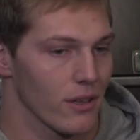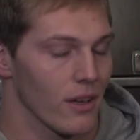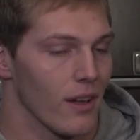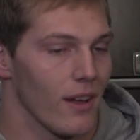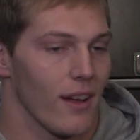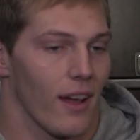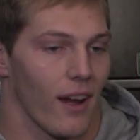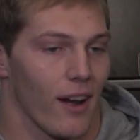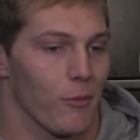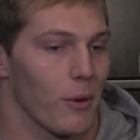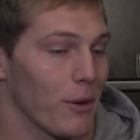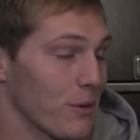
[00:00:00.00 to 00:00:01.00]
And
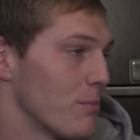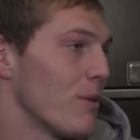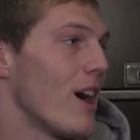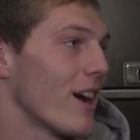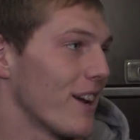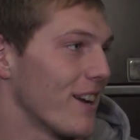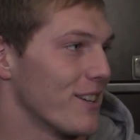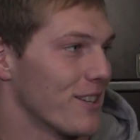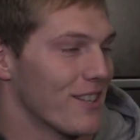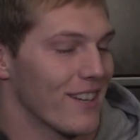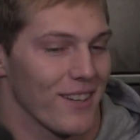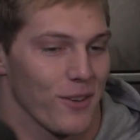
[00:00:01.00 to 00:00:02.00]
everybody was blocking and
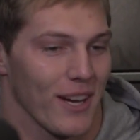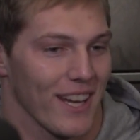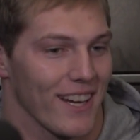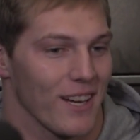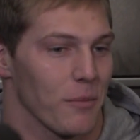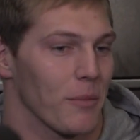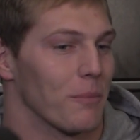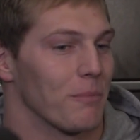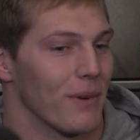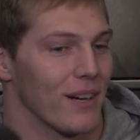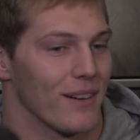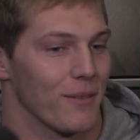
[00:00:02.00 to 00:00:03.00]
just didn't quite get it done,
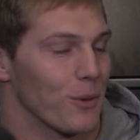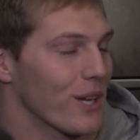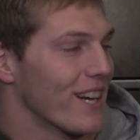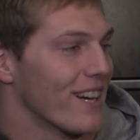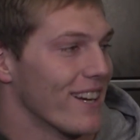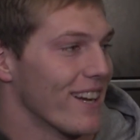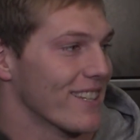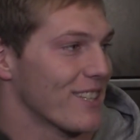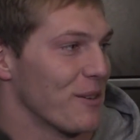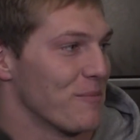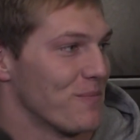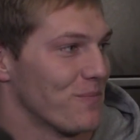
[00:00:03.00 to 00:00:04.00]
but we'll get it done next time.